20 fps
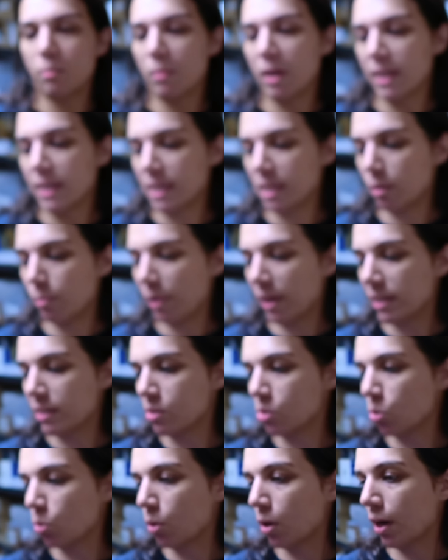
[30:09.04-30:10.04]
in my eBay
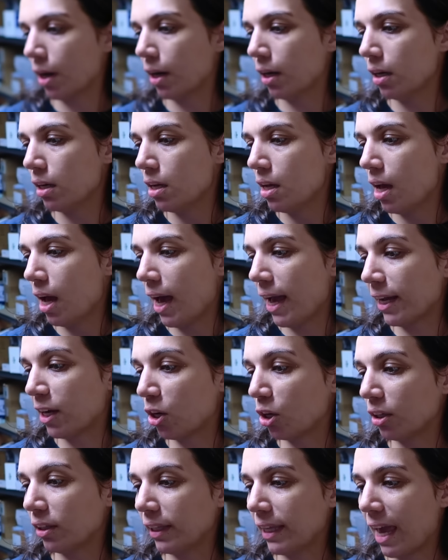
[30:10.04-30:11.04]
store. I
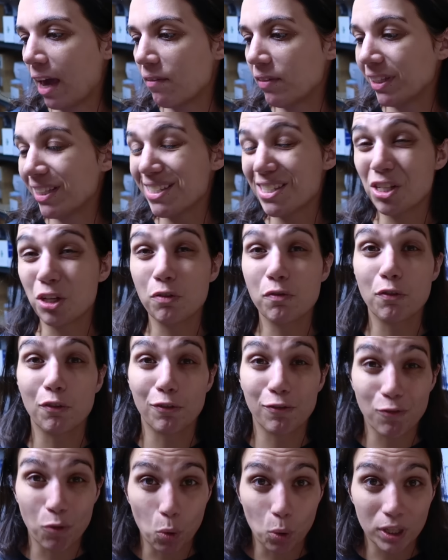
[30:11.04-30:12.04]
currently have it listed for
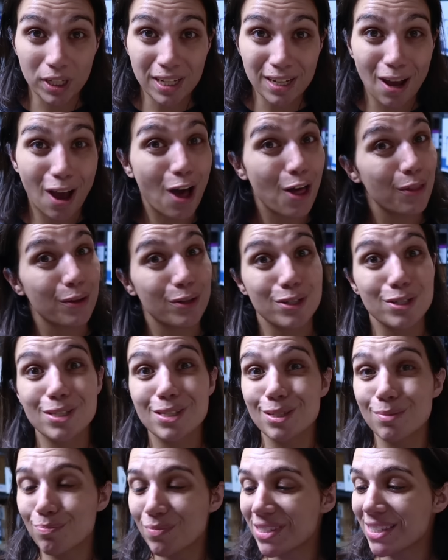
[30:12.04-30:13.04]

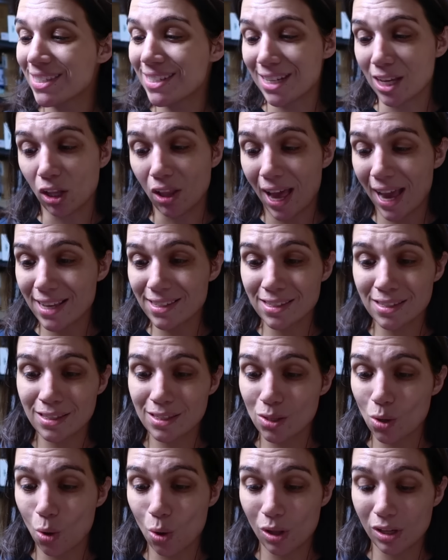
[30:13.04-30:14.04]
$40, still hasn't
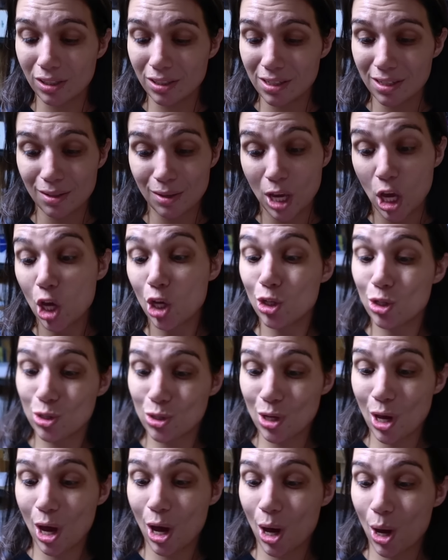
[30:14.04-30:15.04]
sold.
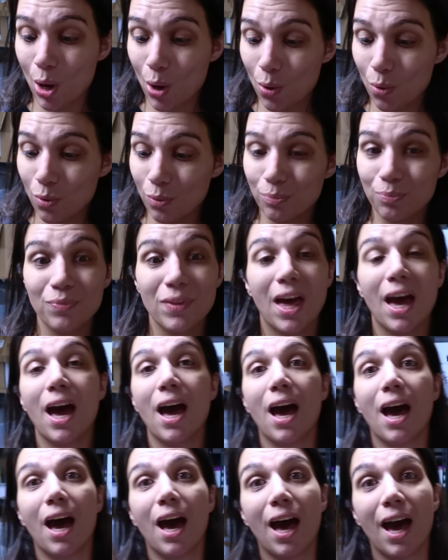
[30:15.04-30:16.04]
So
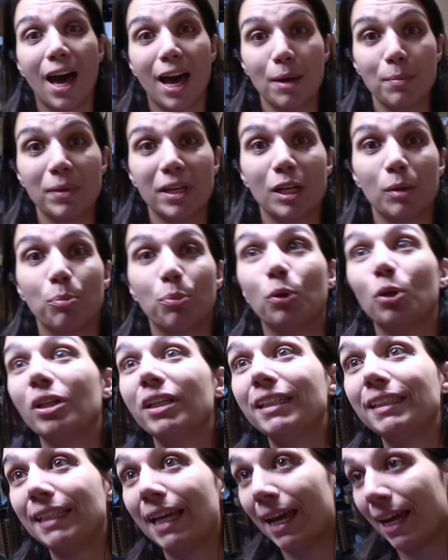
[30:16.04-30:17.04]
I'm gonna pull
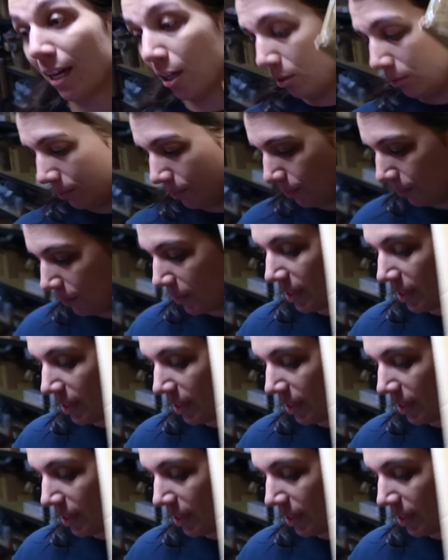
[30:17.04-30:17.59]
it down,